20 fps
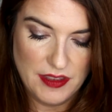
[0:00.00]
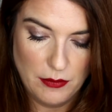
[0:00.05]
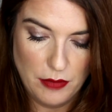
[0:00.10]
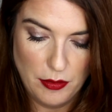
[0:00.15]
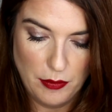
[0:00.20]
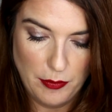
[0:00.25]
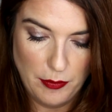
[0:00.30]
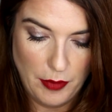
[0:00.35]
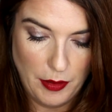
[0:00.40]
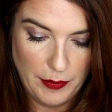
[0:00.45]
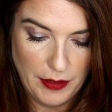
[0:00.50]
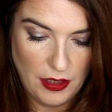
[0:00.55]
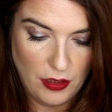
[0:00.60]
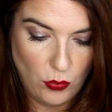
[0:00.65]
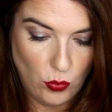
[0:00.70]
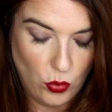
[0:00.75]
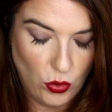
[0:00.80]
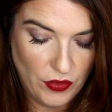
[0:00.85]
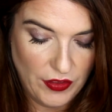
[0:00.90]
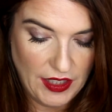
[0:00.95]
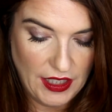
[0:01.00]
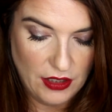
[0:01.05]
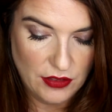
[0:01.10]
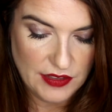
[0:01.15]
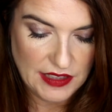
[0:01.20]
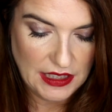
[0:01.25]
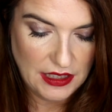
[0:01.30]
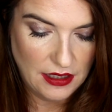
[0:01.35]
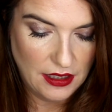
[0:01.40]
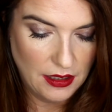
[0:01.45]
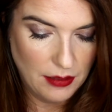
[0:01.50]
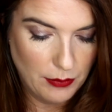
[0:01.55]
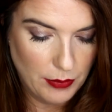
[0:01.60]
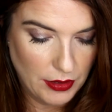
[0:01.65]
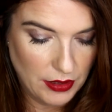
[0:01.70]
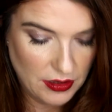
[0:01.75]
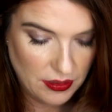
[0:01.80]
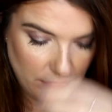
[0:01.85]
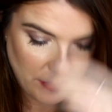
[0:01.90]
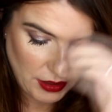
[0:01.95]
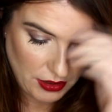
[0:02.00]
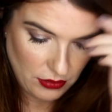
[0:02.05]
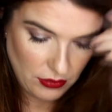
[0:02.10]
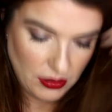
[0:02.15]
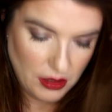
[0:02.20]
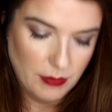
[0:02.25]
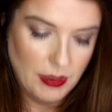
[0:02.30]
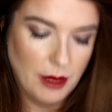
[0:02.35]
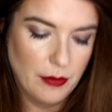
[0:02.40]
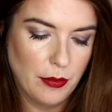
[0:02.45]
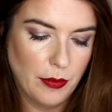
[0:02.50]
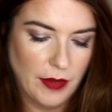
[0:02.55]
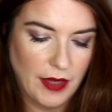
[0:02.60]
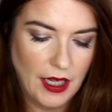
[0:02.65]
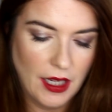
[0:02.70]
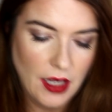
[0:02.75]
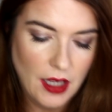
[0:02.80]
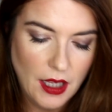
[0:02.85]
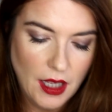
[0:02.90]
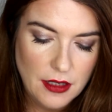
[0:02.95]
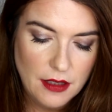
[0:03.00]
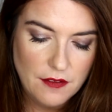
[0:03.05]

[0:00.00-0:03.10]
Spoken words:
Some people might be like, what the hell's in it? But no, I'm happy with that.